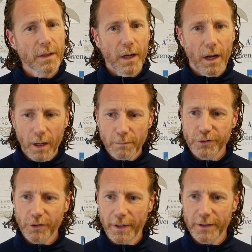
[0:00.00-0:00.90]
Um,
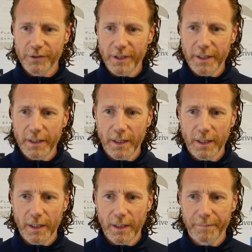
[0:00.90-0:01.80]
starting to see
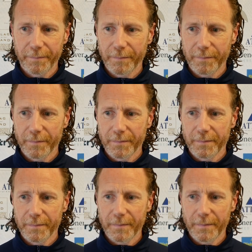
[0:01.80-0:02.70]
um,
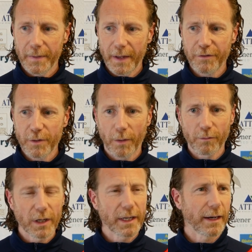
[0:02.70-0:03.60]
everyone
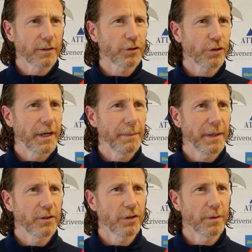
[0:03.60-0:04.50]
really out on the training
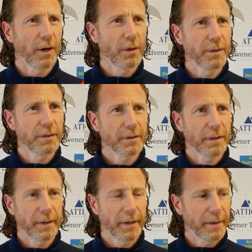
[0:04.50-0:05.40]
pitch at the moment.
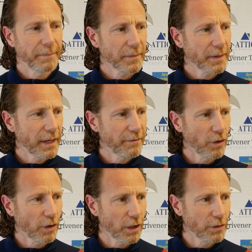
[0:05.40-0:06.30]
Um, Kev
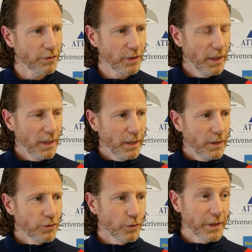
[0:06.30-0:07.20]
Lokko's
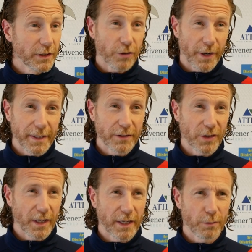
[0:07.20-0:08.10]
joined in training
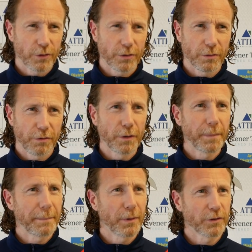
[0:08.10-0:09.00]
today, which is a real
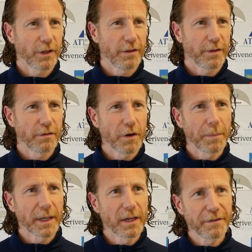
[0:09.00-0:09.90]
big positive and a real
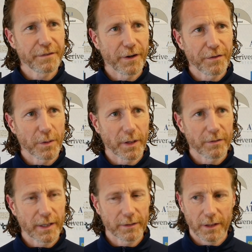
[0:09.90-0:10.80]
big lift for everyone
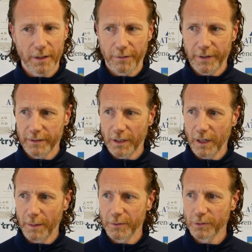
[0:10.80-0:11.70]
around the around the
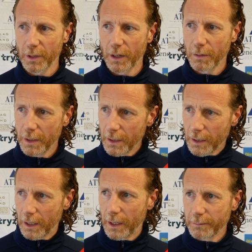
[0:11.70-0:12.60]
club as well.
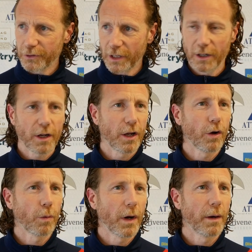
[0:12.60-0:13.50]
Um, still a, a,
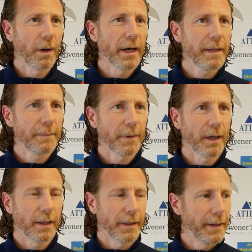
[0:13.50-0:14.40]
long way away,
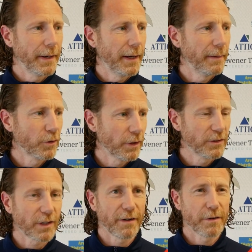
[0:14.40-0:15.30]
but um,
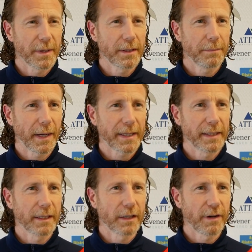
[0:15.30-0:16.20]
great to have him in back
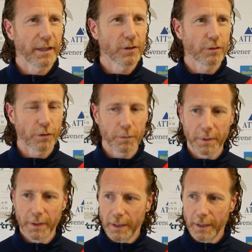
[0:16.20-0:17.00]
in and around the group.